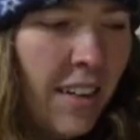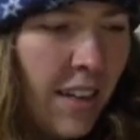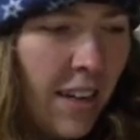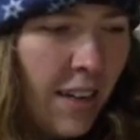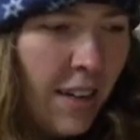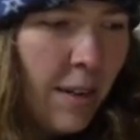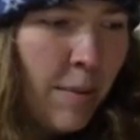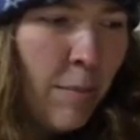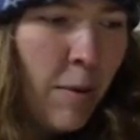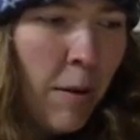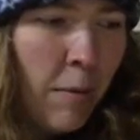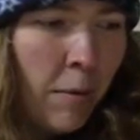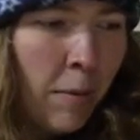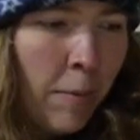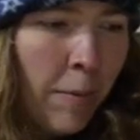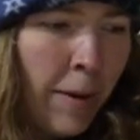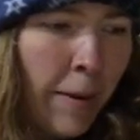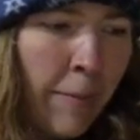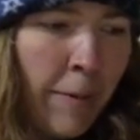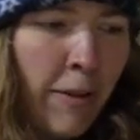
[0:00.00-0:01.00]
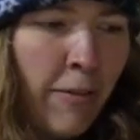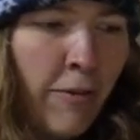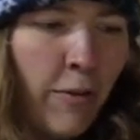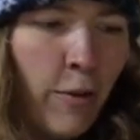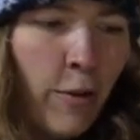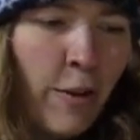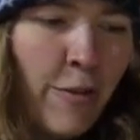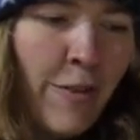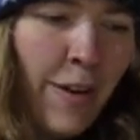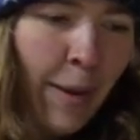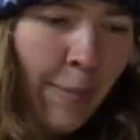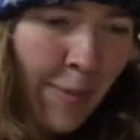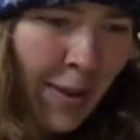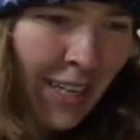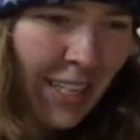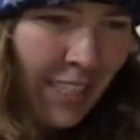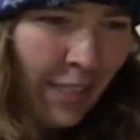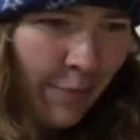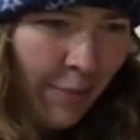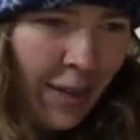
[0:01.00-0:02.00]
uh, probably by about 45
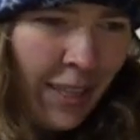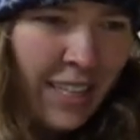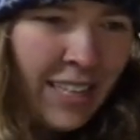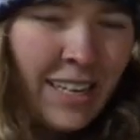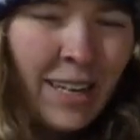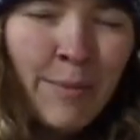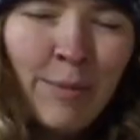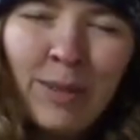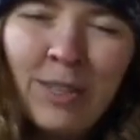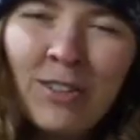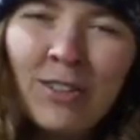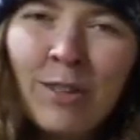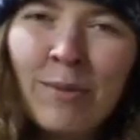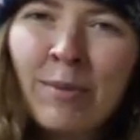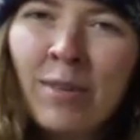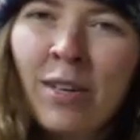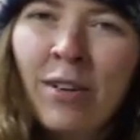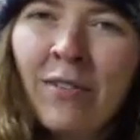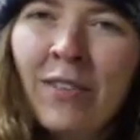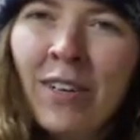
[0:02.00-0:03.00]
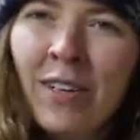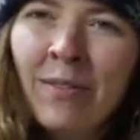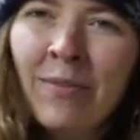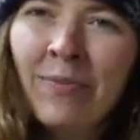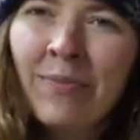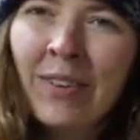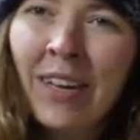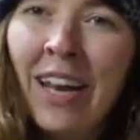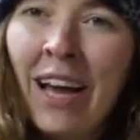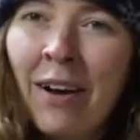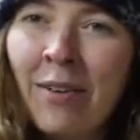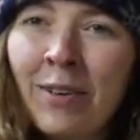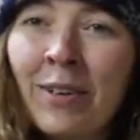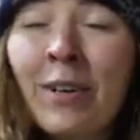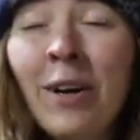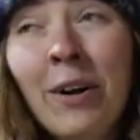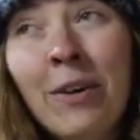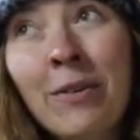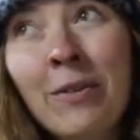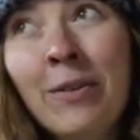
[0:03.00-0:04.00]
minutes by the time the stream's over. An hour?
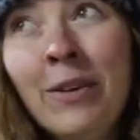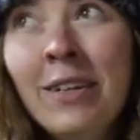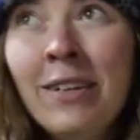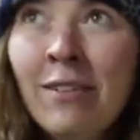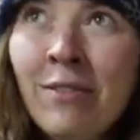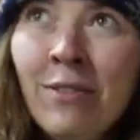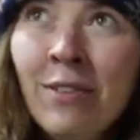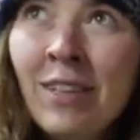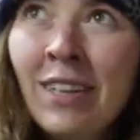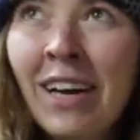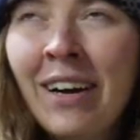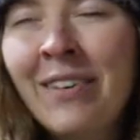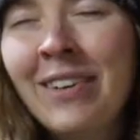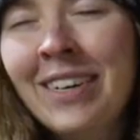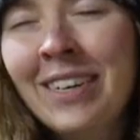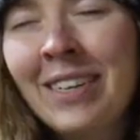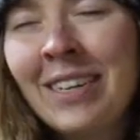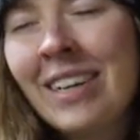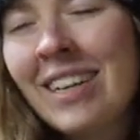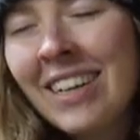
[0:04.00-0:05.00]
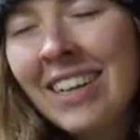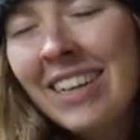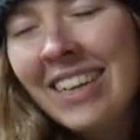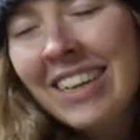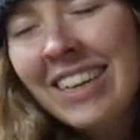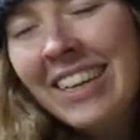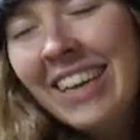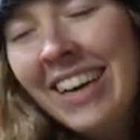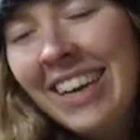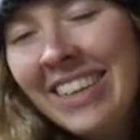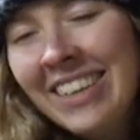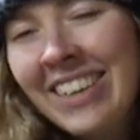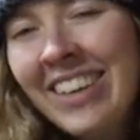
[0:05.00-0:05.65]
Oh, well, a full hour. Yeah.